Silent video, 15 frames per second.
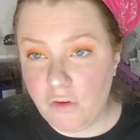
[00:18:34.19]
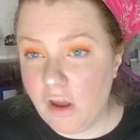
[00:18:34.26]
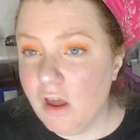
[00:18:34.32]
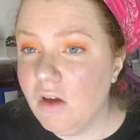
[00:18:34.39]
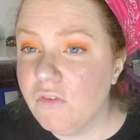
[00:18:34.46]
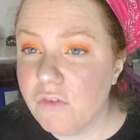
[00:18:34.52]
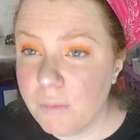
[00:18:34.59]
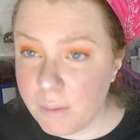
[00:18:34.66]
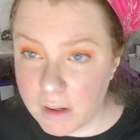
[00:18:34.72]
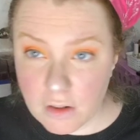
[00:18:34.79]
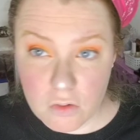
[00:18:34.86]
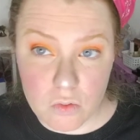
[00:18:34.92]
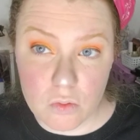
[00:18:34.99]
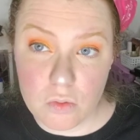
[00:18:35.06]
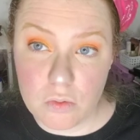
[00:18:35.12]
Everybody
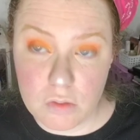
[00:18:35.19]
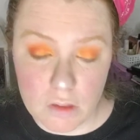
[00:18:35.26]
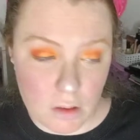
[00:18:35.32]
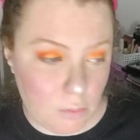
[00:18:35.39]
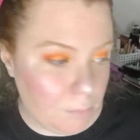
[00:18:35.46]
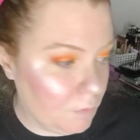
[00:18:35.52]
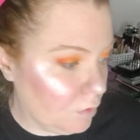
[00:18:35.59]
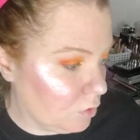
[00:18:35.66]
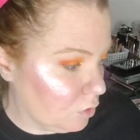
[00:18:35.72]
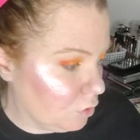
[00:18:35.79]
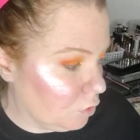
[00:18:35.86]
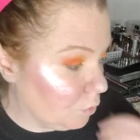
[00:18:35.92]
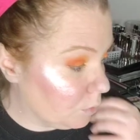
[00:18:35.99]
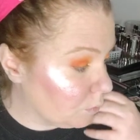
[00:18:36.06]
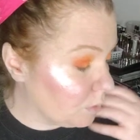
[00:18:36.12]
knew whose kid belonged to
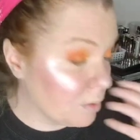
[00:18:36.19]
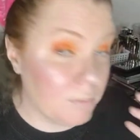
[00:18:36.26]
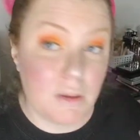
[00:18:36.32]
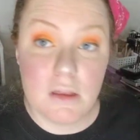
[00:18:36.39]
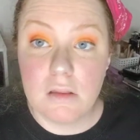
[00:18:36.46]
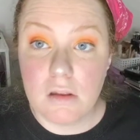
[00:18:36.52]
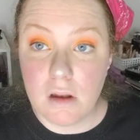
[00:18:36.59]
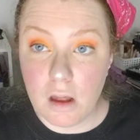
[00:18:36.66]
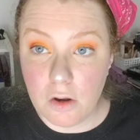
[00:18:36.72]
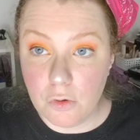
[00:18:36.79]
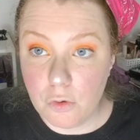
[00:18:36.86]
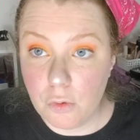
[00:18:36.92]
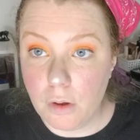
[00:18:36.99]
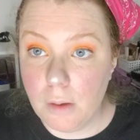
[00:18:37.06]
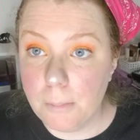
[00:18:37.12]
who, but white men did not
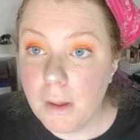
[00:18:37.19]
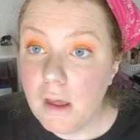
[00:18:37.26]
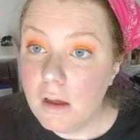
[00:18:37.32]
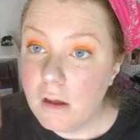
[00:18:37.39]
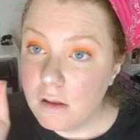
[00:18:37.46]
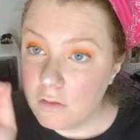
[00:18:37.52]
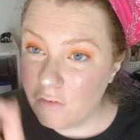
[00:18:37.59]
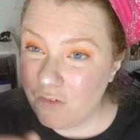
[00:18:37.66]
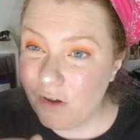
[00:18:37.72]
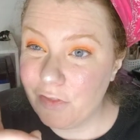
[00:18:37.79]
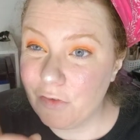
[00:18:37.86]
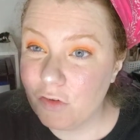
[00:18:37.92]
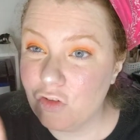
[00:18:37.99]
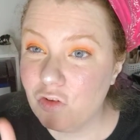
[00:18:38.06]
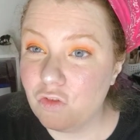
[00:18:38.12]
own up to
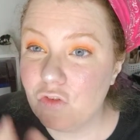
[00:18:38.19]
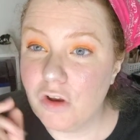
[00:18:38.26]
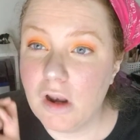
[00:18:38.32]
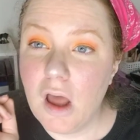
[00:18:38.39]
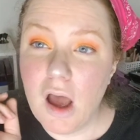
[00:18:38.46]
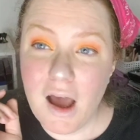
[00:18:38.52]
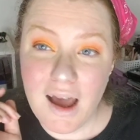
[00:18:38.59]
fathering children.